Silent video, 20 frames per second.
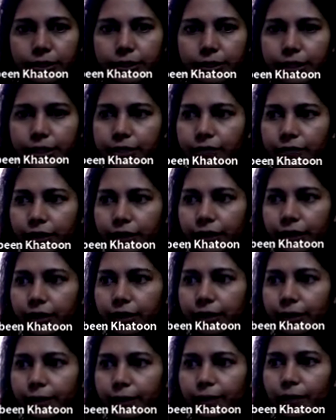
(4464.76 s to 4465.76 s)
that's fine
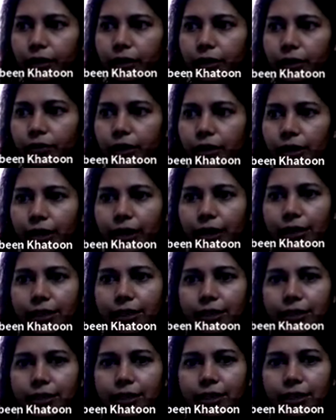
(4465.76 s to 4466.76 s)
okay no.
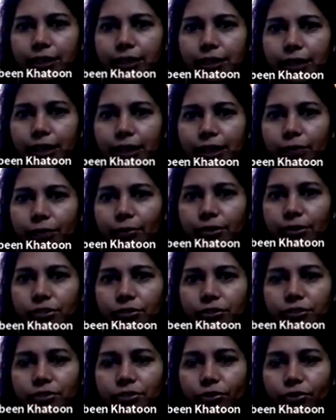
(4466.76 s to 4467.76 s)
any any
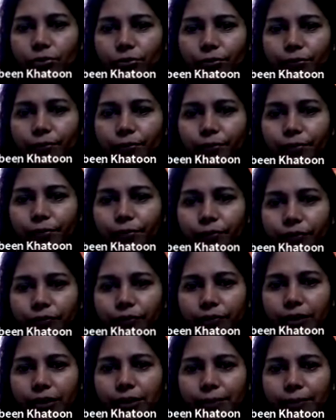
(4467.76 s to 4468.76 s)
questions no, no
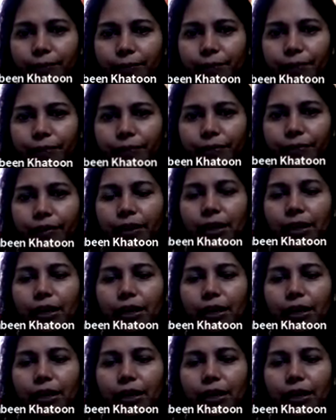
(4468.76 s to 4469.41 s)
right no,